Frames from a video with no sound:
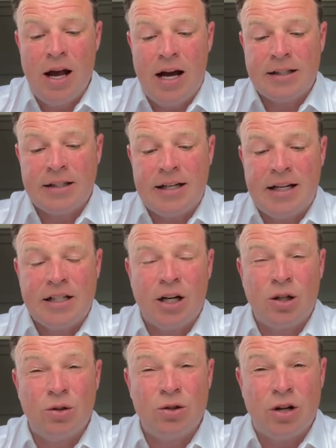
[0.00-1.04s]
As I say, he's got
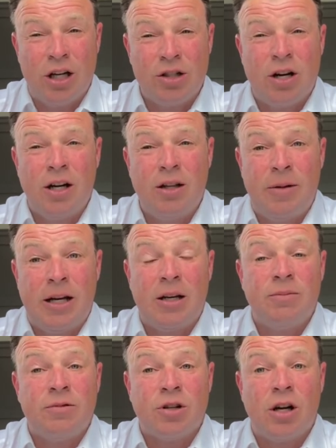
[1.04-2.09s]
a good draw. He's drawn in the middle
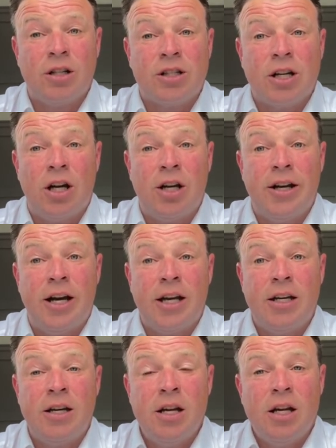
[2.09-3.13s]
and drawn stall
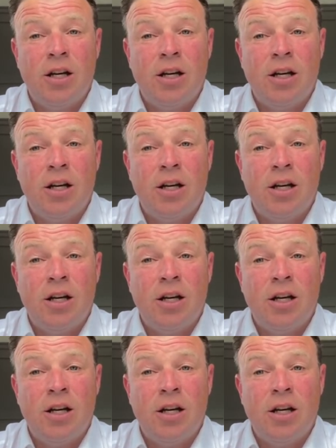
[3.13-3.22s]
9.